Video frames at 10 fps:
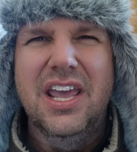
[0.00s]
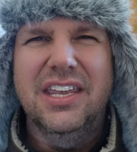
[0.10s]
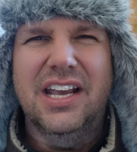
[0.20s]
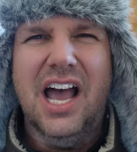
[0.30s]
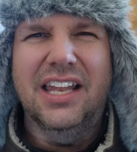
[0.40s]

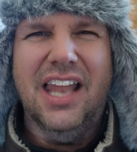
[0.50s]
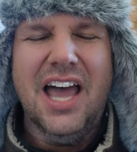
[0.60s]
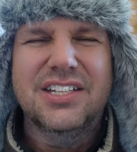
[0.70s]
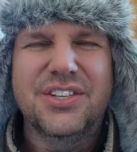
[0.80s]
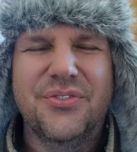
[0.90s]
You got
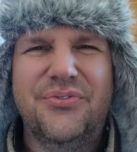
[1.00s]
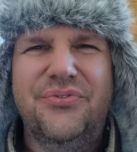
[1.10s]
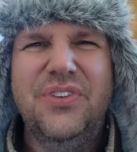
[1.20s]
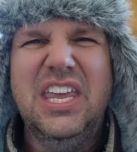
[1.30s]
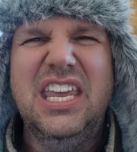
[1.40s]
lots of
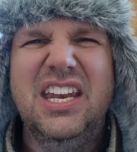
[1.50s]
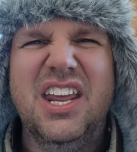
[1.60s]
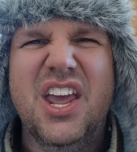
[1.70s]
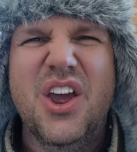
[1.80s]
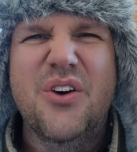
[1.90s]
feed
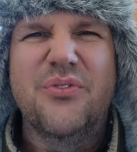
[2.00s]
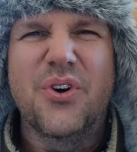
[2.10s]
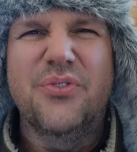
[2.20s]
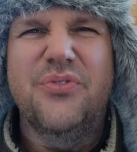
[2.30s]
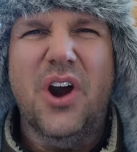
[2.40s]

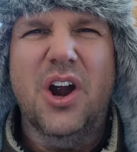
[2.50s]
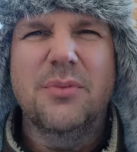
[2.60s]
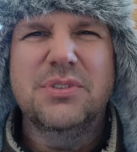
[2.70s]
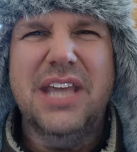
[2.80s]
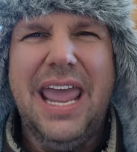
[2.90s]
for farms,